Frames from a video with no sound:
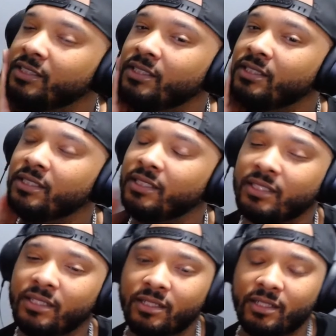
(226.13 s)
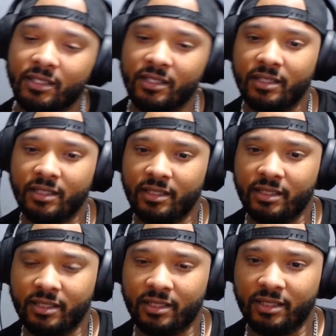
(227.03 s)

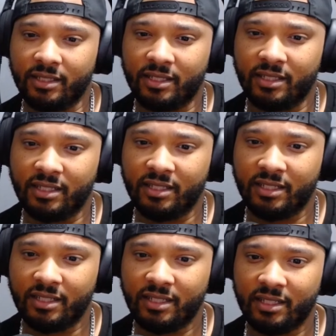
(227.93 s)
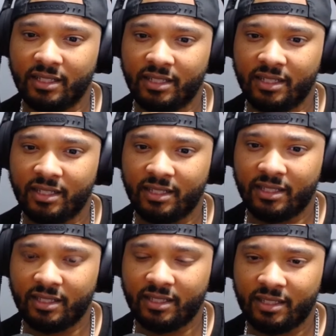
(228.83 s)

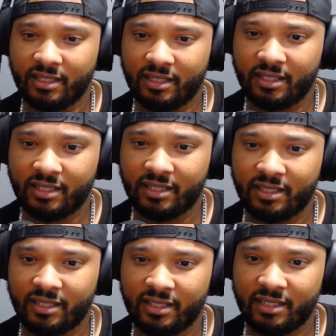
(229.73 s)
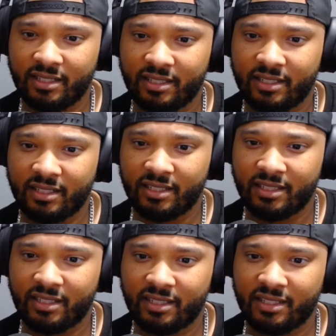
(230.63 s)

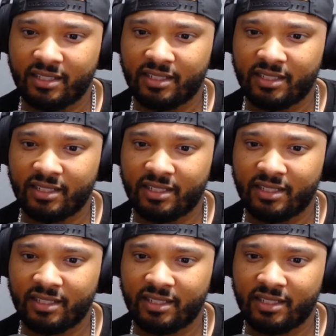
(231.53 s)
Nothing is said.